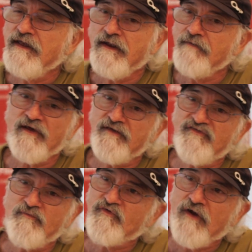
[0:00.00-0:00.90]
And I'm not a
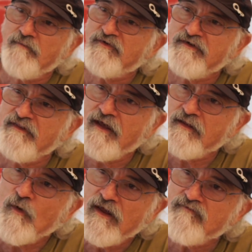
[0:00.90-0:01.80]
subscriber to
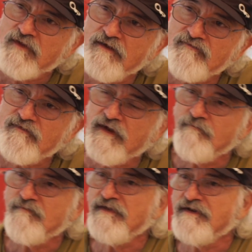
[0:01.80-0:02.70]
that way of life.
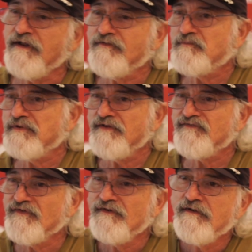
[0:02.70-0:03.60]
I'm in another place.